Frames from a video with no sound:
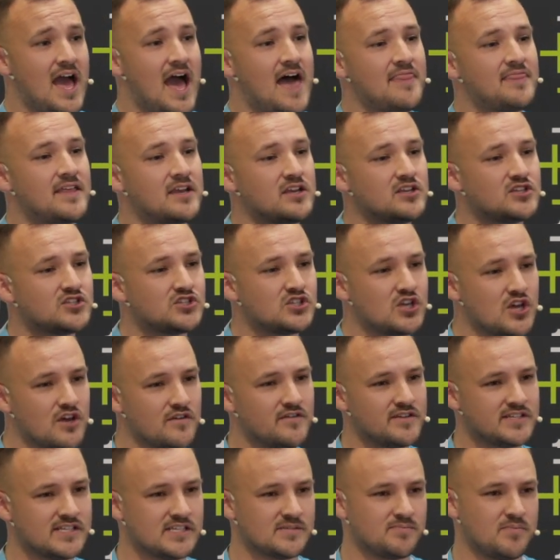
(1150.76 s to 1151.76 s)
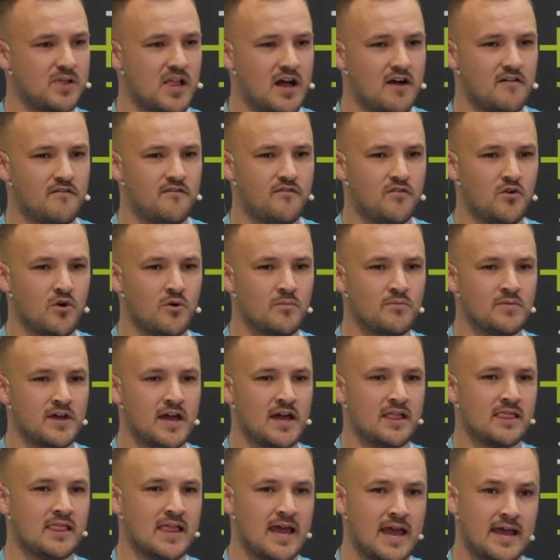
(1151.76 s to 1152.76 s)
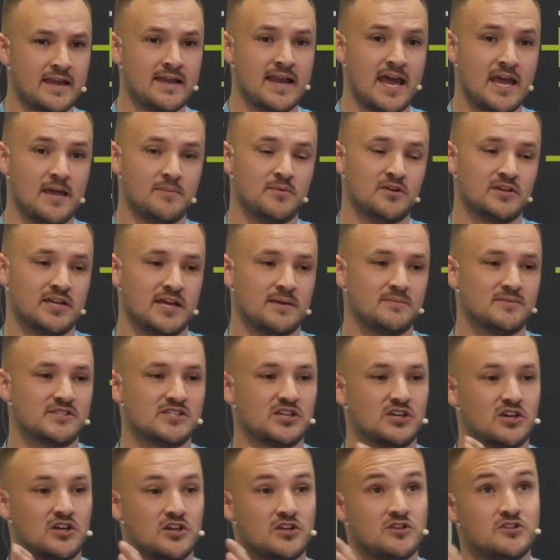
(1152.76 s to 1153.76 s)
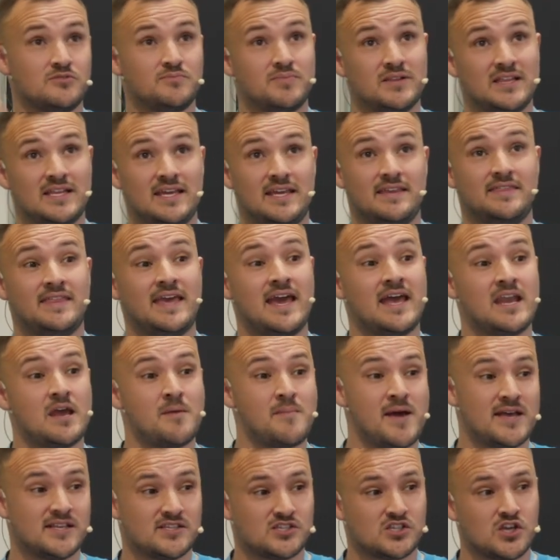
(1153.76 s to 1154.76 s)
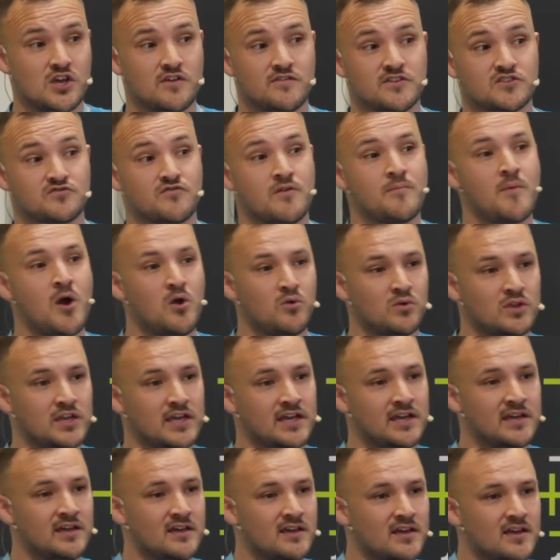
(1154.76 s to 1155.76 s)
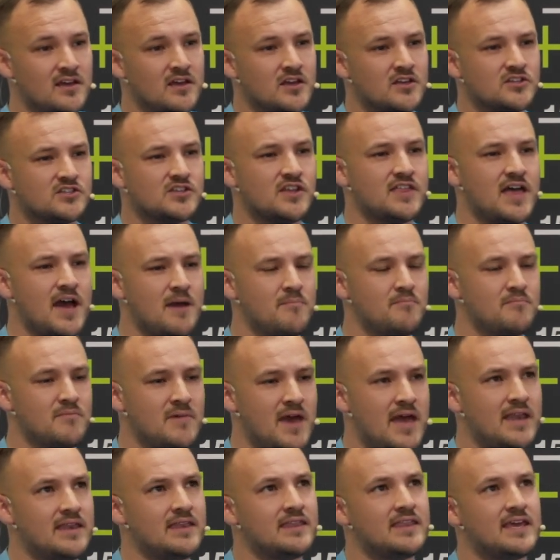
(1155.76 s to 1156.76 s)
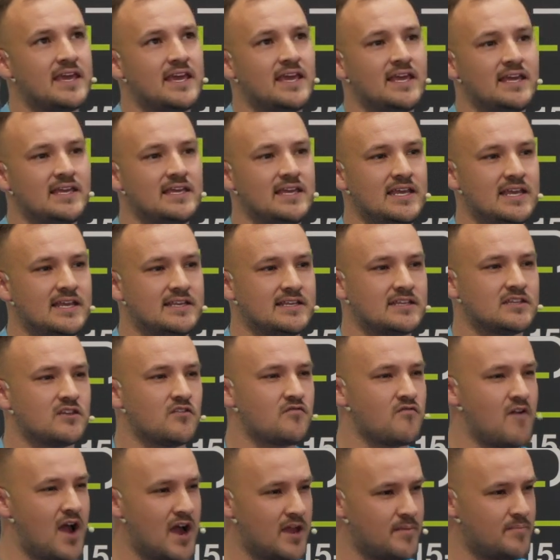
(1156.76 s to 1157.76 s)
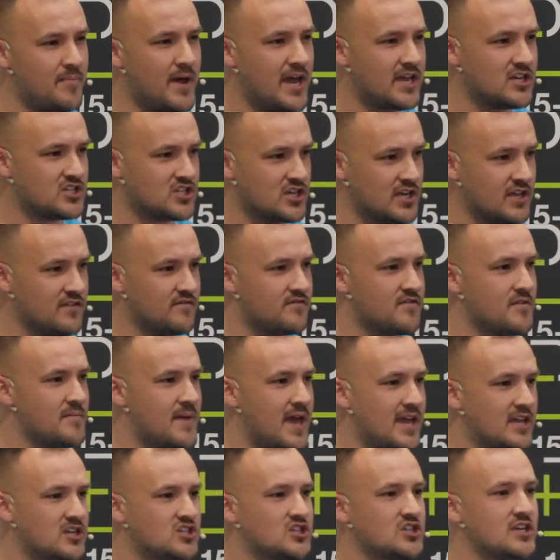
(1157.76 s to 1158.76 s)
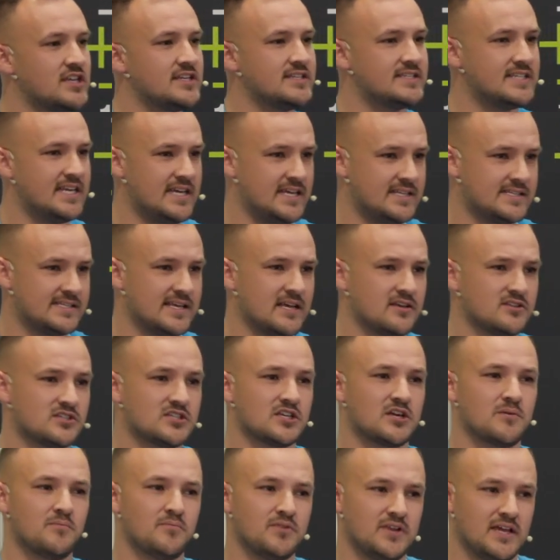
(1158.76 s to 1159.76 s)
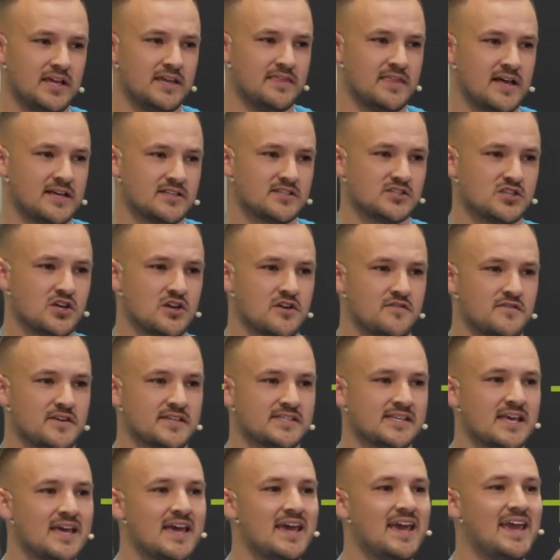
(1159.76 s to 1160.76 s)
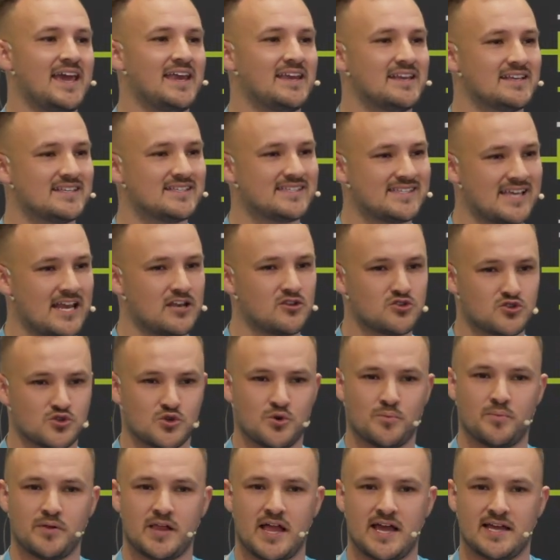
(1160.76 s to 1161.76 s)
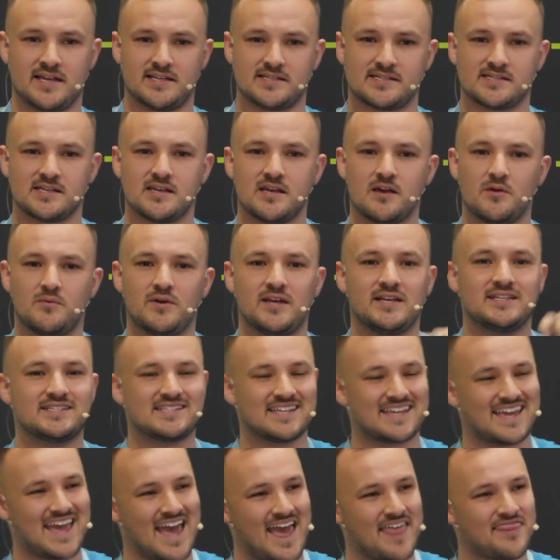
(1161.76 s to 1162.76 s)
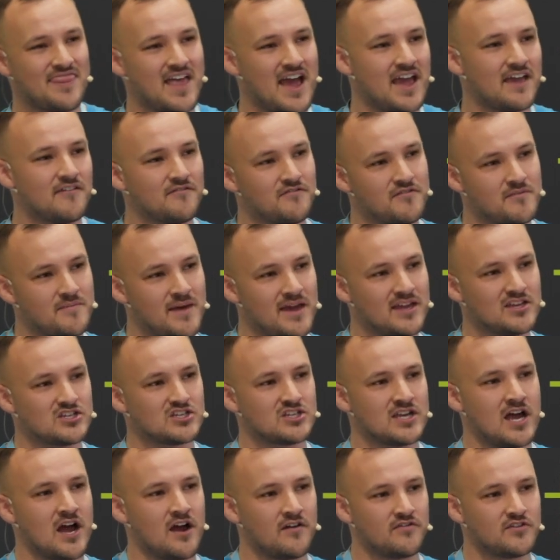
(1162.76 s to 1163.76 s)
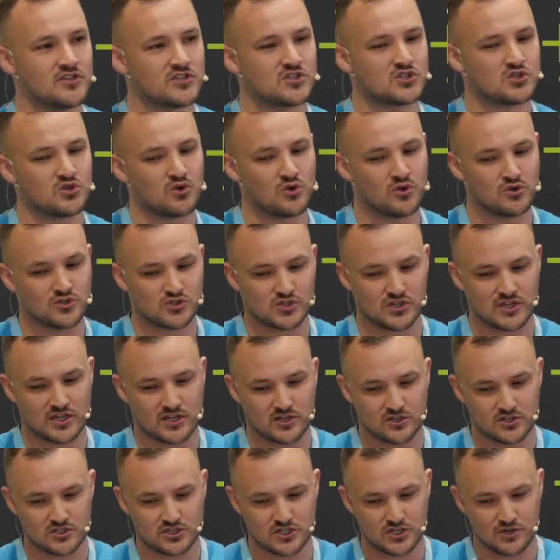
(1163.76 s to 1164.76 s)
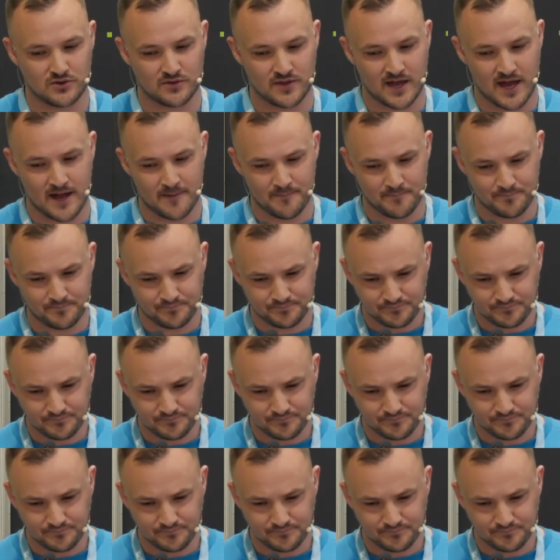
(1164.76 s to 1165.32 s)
and then a services platform that enabled him to complete the NMS service remotely. So that meant that he needed the right patient information and details to complete that service in a central place. We need to get that information out of the store so they could do that.